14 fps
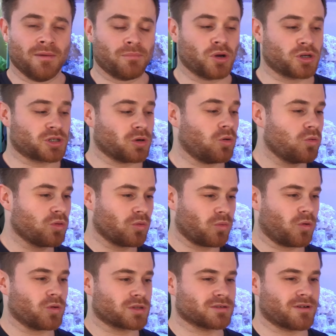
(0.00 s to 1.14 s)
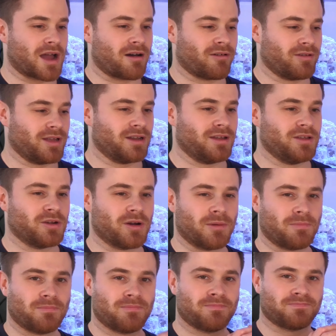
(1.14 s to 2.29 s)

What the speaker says: push all the water out in a